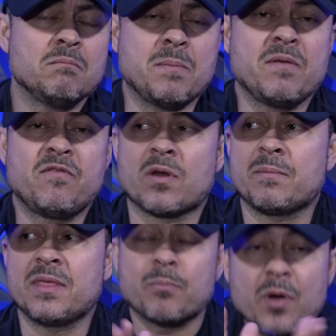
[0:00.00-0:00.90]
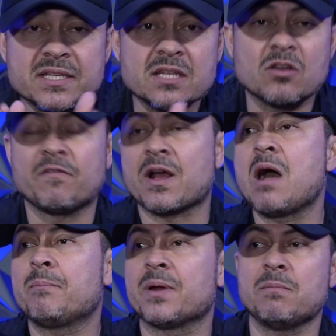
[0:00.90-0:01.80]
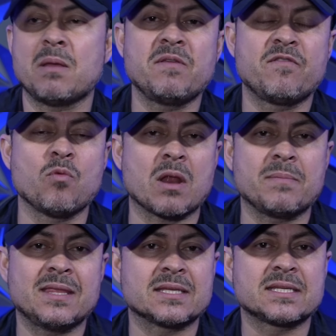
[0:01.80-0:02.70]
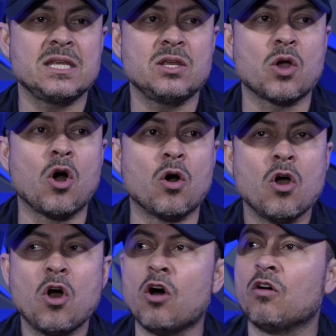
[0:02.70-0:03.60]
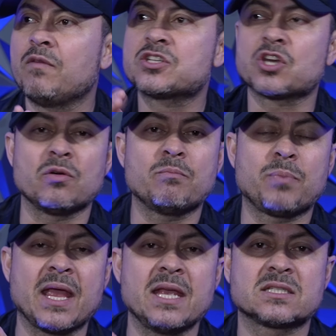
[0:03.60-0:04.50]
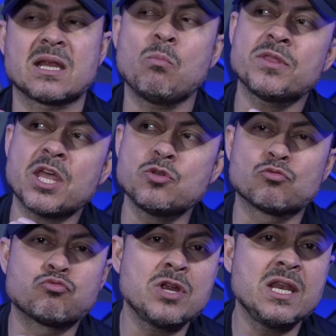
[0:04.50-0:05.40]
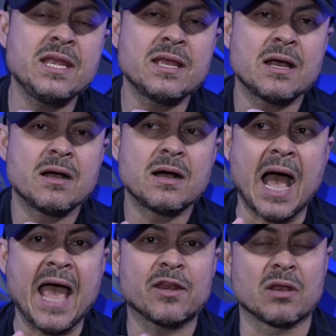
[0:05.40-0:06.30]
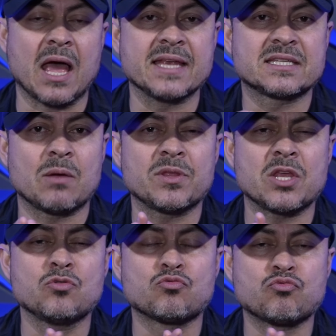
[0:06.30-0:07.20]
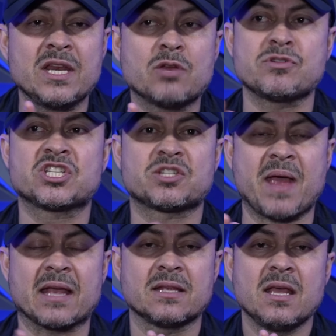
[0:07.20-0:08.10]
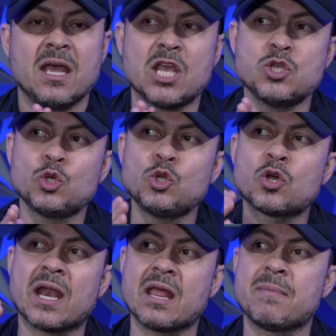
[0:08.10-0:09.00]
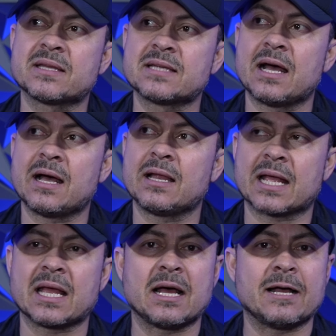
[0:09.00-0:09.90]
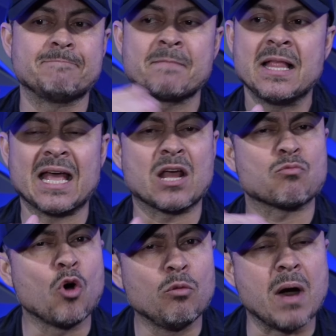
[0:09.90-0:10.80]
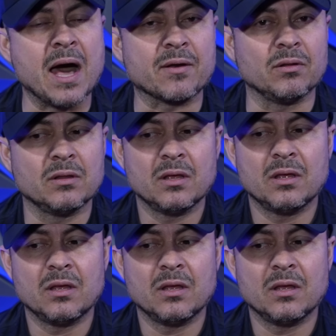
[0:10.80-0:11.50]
Maybe if you want to be the president of a company, maybe if you want to be the CEO of a certain place, someone that you really idolize, someone that you really respect, and you look at him as a role model.